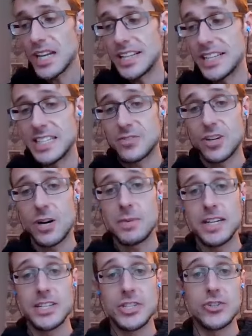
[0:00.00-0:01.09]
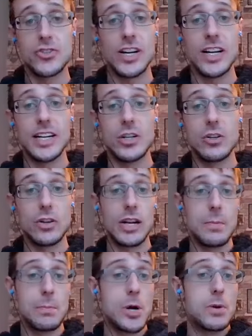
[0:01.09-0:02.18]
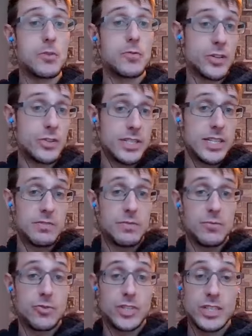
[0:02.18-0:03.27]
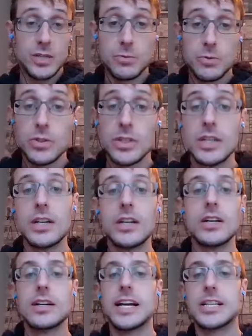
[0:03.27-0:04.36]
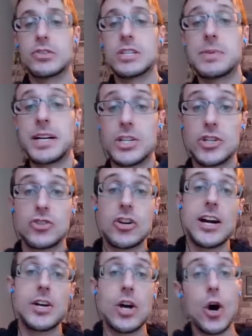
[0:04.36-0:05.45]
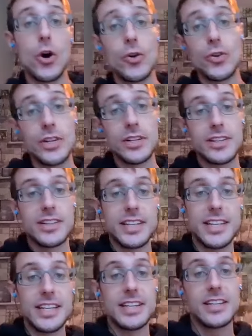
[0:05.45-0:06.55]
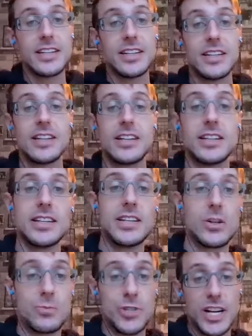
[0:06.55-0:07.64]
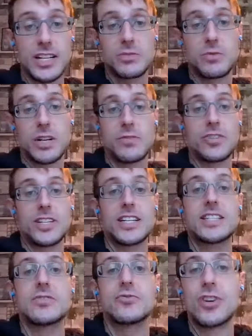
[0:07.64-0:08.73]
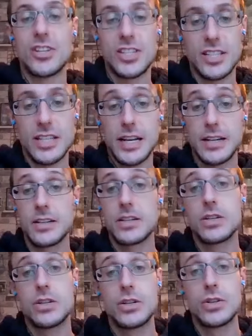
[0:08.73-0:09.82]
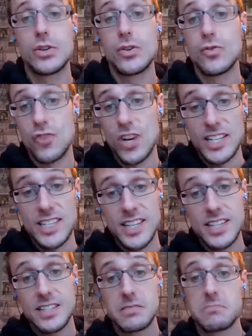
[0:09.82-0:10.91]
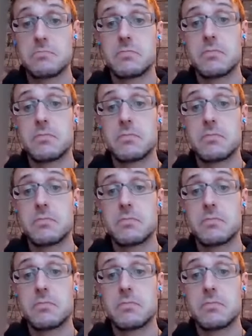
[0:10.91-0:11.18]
I think it's far better to try, or like mobile phones, even for example, it's always better to try and own the objects, whatever it is, rather than rent it.